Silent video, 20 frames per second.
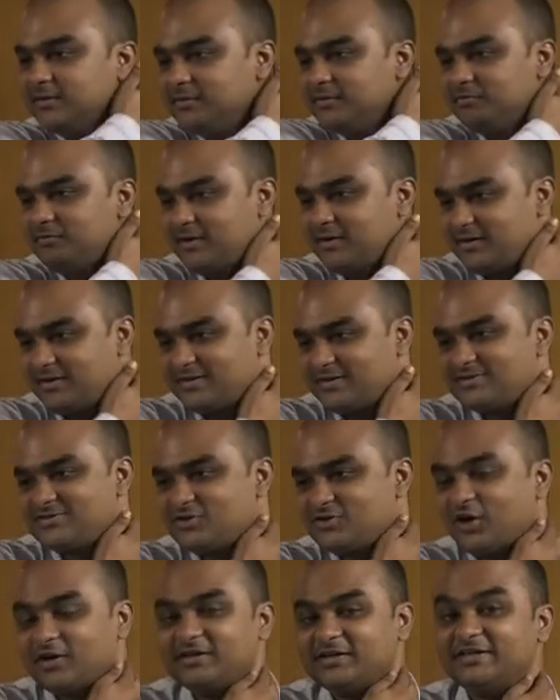but it is
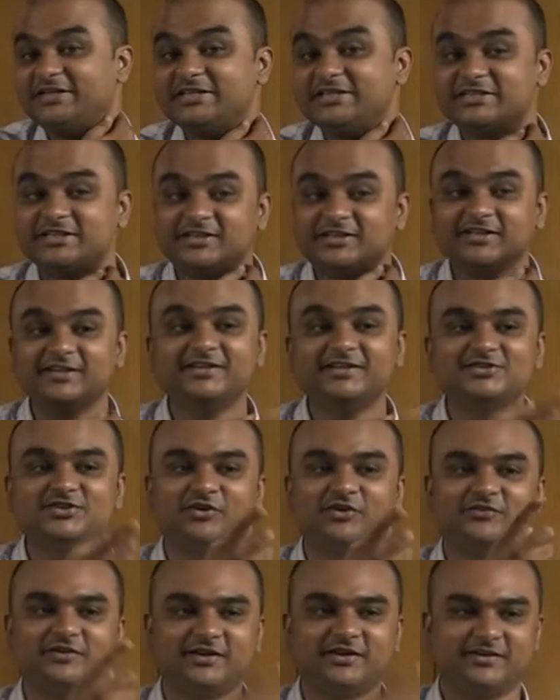not digitally
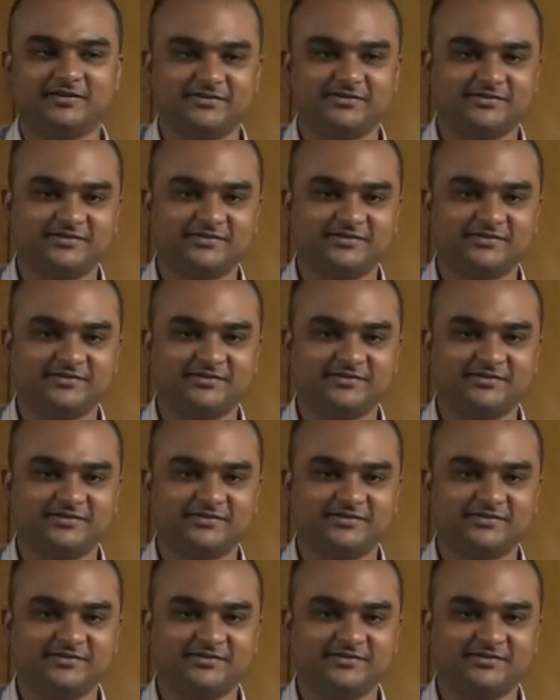sovereign,